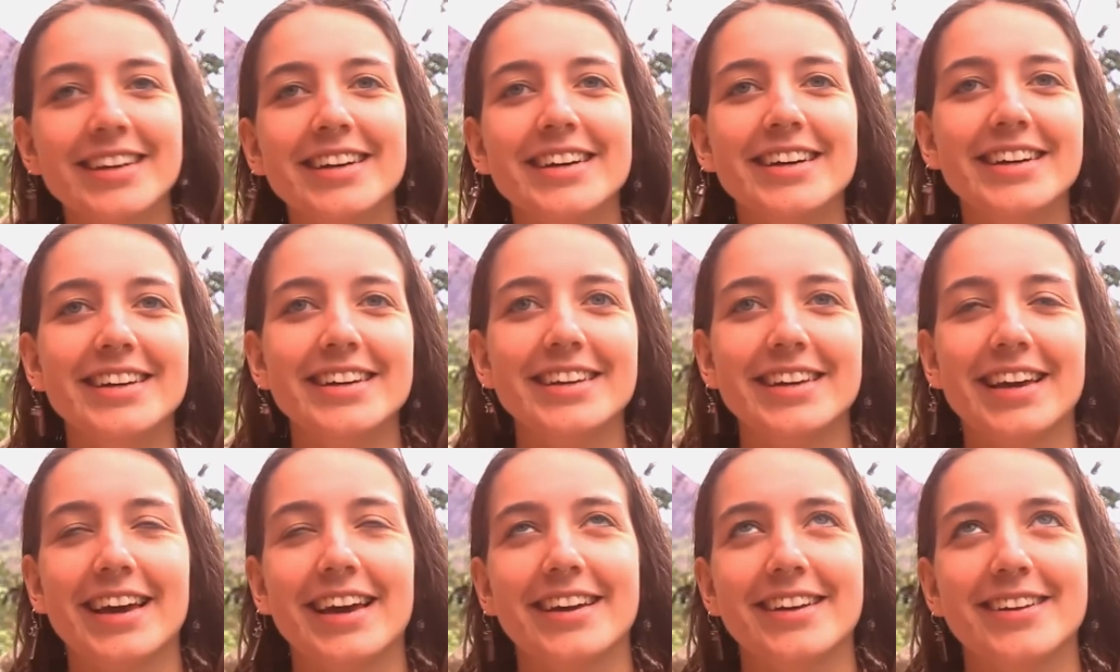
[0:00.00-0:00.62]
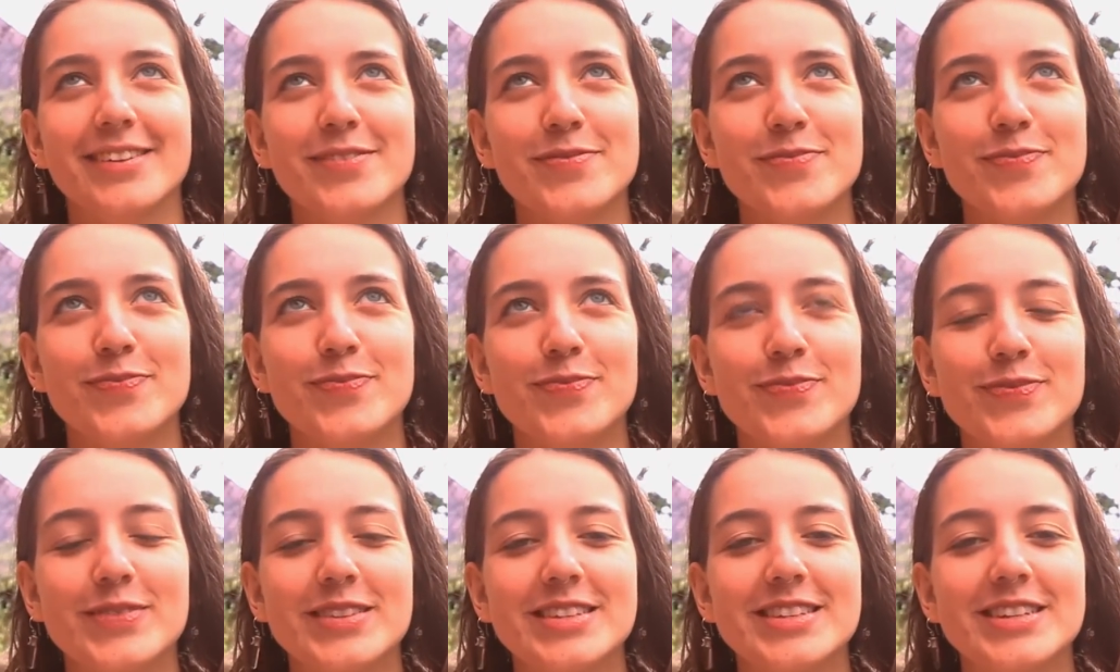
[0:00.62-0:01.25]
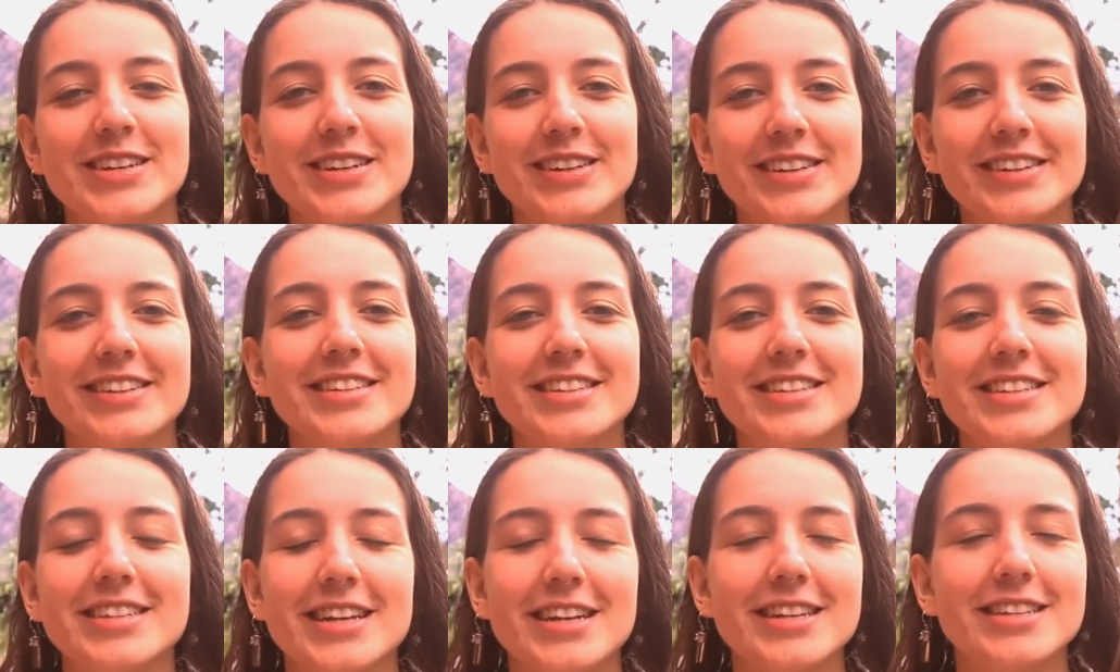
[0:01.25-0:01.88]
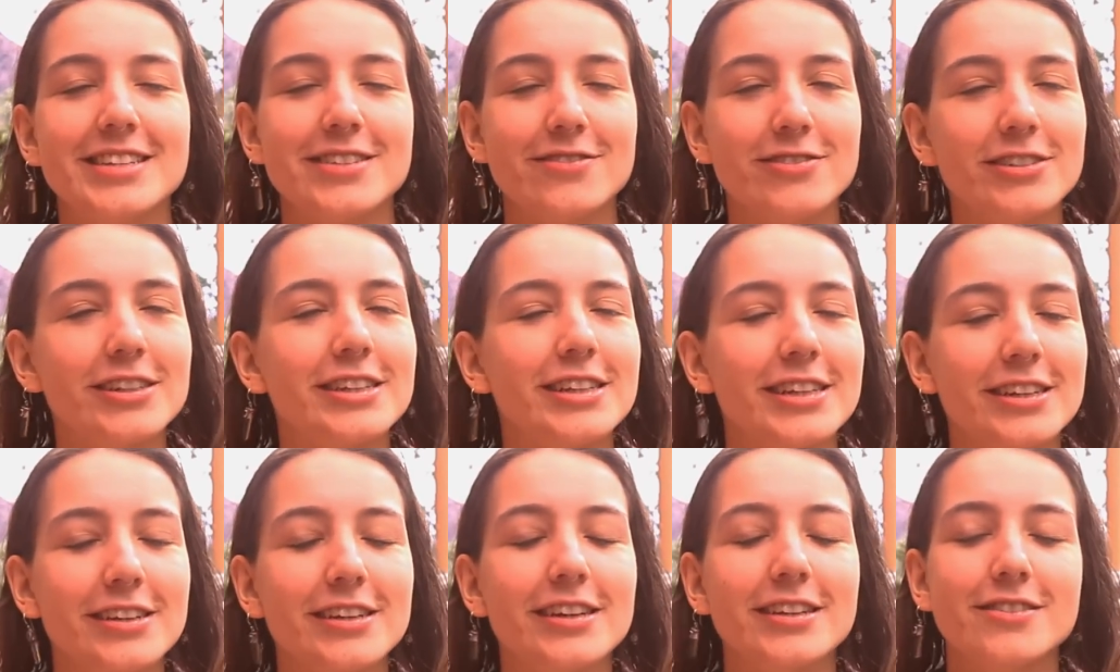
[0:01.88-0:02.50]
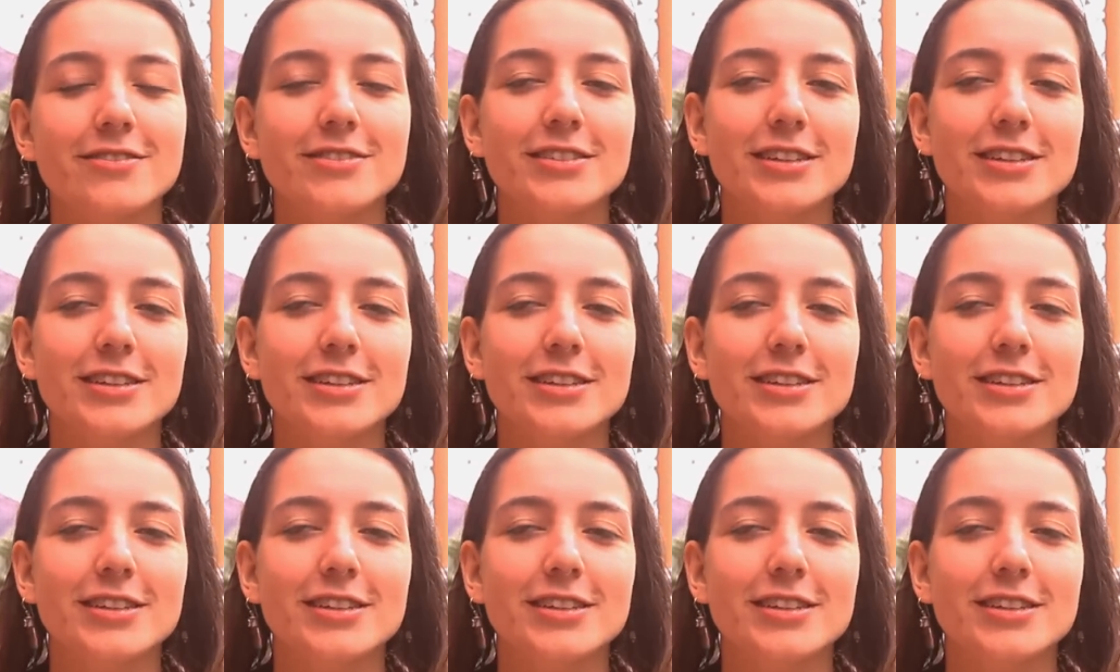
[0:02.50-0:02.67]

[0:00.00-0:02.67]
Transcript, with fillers: Yeah, so it's really